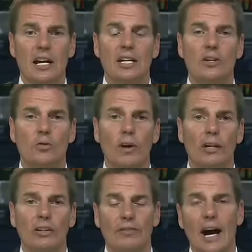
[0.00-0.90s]
New
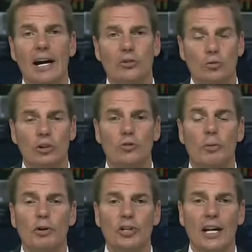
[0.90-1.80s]
relative highs were
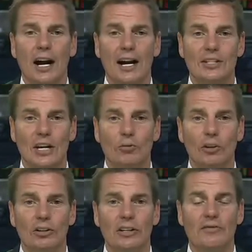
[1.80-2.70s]
pushing highs again,
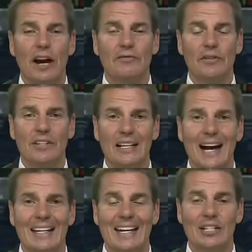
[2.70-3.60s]

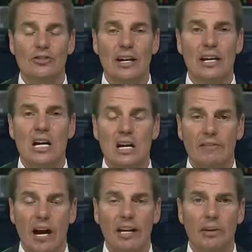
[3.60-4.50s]
135.59 yesterday.
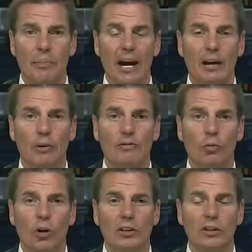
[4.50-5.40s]
Got to get back above the
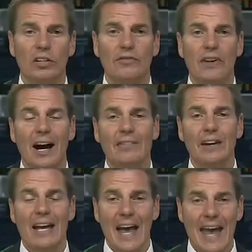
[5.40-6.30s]

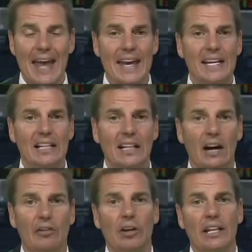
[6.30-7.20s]
135.80
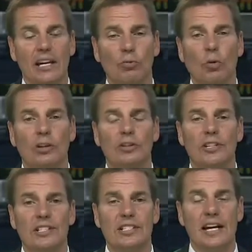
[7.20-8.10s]
level and then
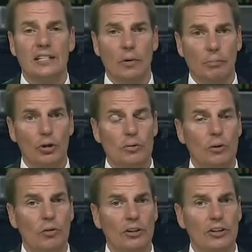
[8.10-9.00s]
136. A push
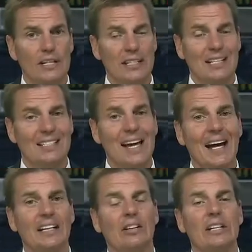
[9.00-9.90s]
above 136
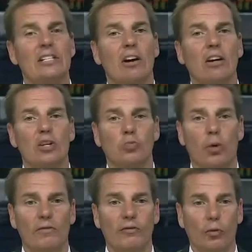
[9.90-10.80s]
technically targets
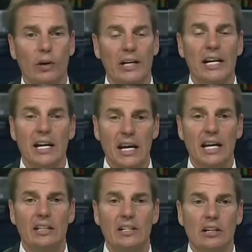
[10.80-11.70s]
140
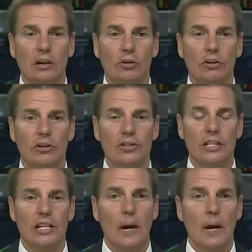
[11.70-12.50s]
in the euro currency.